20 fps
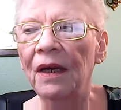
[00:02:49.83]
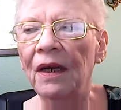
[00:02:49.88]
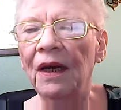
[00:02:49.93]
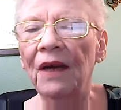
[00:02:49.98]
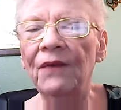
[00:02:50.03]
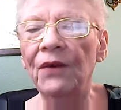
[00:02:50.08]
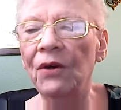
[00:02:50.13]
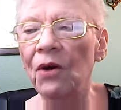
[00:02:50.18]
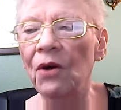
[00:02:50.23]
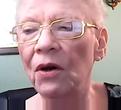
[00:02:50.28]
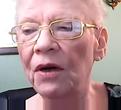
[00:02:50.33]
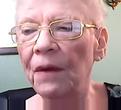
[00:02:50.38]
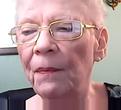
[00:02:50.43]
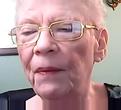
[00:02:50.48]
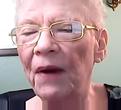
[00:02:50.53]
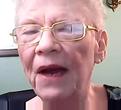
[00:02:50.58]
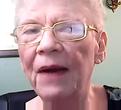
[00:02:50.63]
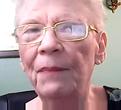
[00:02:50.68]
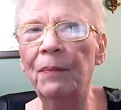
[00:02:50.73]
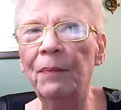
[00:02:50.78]
If you're going to
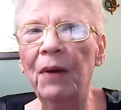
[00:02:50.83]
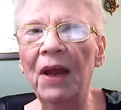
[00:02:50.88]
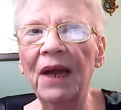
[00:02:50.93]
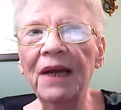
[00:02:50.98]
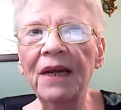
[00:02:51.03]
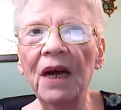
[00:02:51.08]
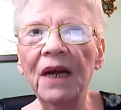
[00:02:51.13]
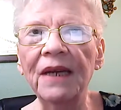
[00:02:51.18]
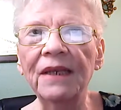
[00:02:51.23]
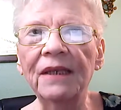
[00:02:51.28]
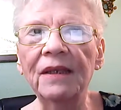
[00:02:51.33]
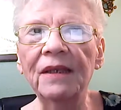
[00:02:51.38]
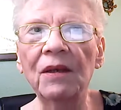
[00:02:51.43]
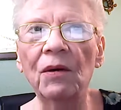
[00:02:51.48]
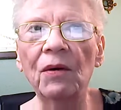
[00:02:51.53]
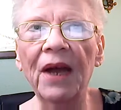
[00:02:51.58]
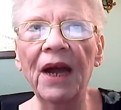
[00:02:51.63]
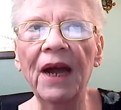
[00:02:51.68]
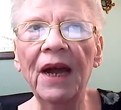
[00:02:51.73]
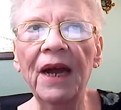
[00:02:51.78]
play, play nice,
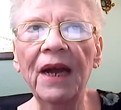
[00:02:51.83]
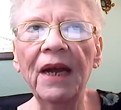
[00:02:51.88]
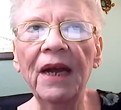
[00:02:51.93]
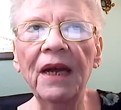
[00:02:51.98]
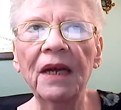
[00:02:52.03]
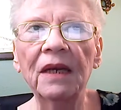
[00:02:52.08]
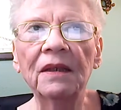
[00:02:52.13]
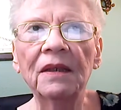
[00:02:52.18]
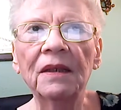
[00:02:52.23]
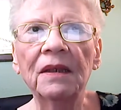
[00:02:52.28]
okay?